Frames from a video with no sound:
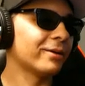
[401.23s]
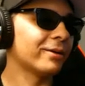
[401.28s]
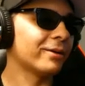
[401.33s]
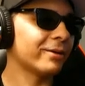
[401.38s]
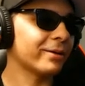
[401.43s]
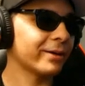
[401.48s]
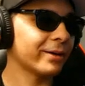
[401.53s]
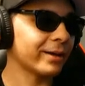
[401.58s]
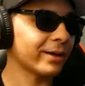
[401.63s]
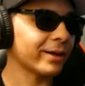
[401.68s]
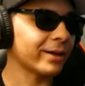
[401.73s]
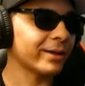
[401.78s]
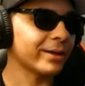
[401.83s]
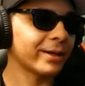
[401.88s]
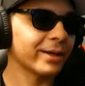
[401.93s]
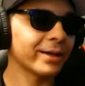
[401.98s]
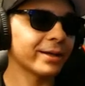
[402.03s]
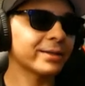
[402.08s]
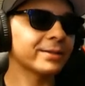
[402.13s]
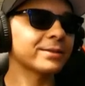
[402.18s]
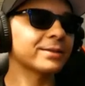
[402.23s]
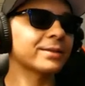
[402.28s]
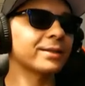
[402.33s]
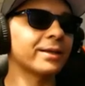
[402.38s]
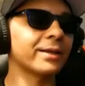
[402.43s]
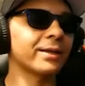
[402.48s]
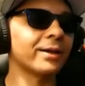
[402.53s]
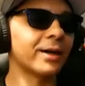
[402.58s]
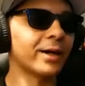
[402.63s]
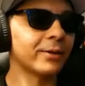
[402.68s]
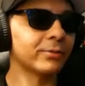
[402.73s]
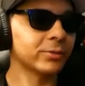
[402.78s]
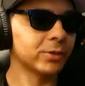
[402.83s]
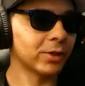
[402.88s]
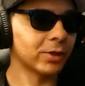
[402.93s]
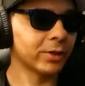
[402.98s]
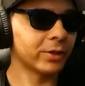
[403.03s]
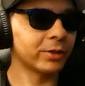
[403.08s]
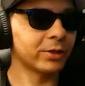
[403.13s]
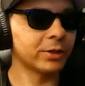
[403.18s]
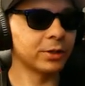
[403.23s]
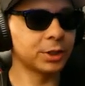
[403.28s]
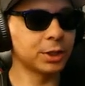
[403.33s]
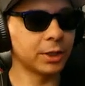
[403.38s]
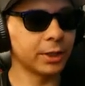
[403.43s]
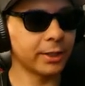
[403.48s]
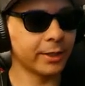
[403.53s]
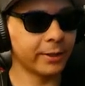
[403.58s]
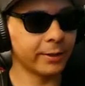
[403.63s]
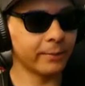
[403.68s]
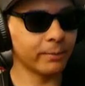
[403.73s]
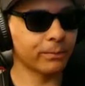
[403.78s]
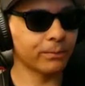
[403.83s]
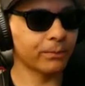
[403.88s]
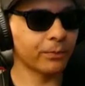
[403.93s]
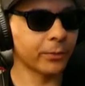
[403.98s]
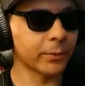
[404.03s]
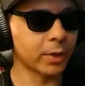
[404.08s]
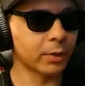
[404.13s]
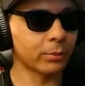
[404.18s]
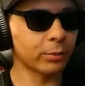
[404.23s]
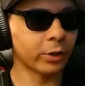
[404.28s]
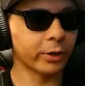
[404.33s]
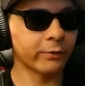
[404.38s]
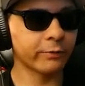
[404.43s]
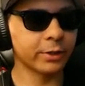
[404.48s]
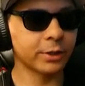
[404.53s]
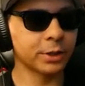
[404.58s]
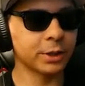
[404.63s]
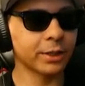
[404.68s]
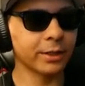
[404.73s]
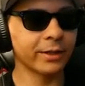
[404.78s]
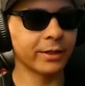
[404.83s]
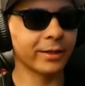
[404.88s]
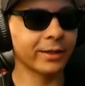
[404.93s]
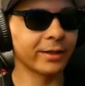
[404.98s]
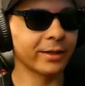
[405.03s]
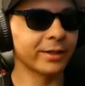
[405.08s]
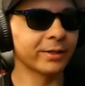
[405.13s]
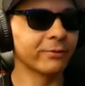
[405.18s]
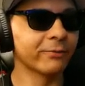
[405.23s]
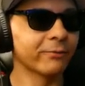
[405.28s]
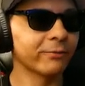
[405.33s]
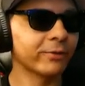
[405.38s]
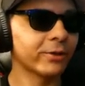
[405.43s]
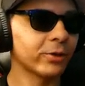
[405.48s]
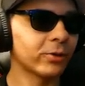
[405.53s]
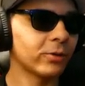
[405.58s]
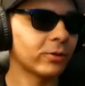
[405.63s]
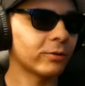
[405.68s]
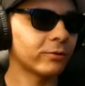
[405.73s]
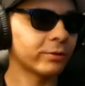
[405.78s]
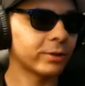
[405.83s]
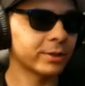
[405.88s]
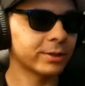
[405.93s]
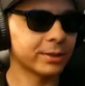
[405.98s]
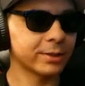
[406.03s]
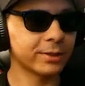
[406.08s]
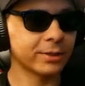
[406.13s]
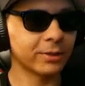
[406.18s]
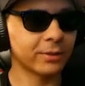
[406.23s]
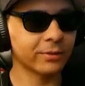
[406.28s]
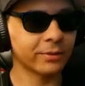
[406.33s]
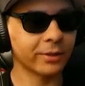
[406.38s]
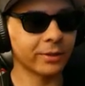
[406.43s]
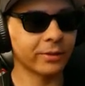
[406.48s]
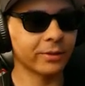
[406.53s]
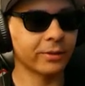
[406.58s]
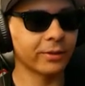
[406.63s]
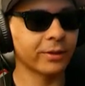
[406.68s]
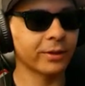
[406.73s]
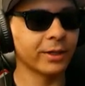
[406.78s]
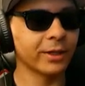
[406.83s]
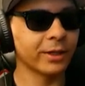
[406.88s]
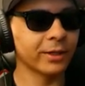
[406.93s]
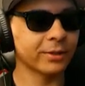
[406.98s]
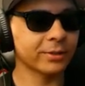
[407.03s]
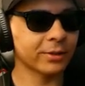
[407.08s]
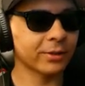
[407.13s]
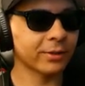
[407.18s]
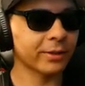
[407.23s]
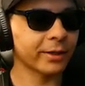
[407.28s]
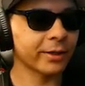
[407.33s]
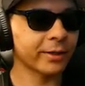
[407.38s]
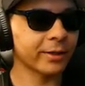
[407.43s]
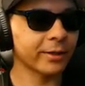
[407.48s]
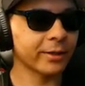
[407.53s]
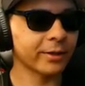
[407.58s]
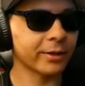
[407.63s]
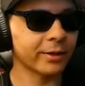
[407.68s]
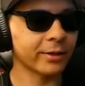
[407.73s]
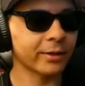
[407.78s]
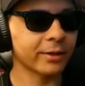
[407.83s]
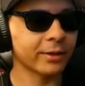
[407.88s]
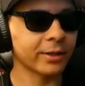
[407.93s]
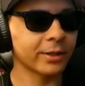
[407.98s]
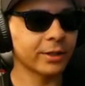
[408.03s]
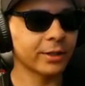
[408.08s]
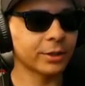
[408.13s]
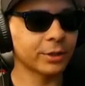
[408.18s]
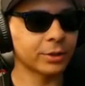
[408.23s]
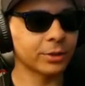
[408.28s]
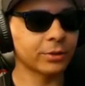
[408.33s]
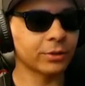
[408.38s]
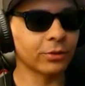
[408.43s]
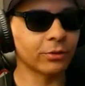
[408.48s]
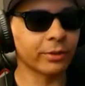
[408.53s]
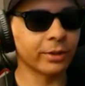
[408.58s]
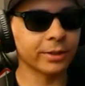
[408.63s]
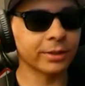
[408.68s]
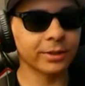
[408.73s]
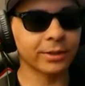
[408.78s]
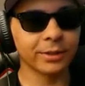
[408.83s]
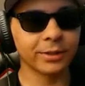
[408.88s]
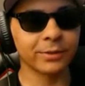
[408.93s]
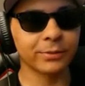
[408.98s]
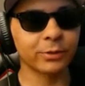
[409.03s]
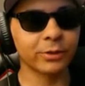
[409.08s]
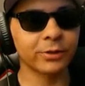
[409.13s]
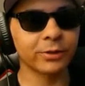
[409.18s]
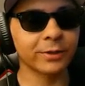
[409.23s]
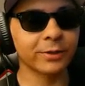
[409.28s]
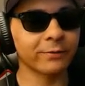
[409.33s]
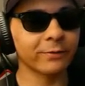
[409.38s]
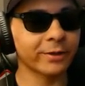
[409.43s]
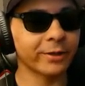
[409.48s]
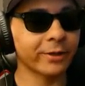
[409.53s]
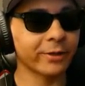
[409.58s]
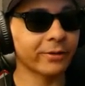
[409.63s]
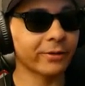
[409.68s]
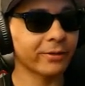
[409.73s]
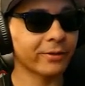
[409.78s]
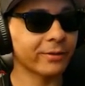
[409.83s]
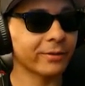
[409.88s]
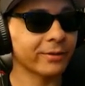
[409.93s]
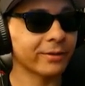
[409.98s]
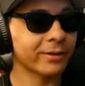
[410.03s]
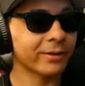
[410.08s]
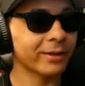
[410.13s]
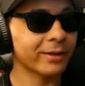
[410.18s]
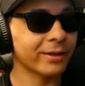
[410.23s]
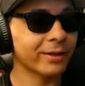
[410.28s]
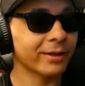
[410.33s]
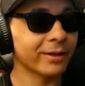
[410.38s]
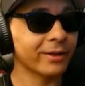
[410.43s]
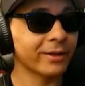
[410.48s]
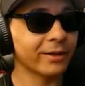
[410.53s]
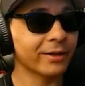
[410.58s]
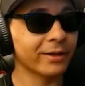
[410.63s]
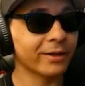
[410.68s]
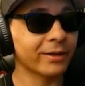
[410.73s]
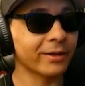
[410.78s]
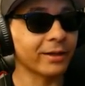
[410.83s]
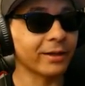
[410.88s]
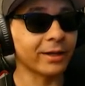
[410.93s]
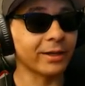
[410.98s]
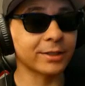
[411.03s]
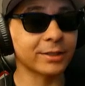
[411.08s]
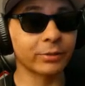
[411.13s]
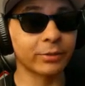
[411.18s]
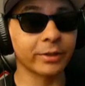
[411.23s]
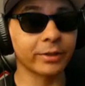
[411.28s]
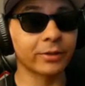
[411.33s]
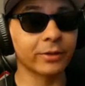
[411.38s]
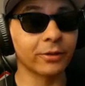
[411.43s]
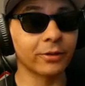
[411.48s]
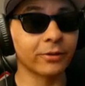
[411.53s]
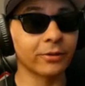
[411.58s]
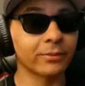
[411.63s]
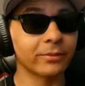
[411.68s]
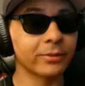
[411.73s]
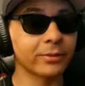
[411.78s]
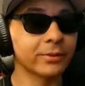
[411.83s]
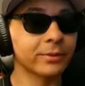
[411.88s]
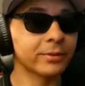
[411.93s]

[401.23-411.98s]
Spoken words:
Okay, I guess they hopped on her jet, her private jet, and flew over to Tokyo so they could shoot the rest of this music video. That's pretty dope.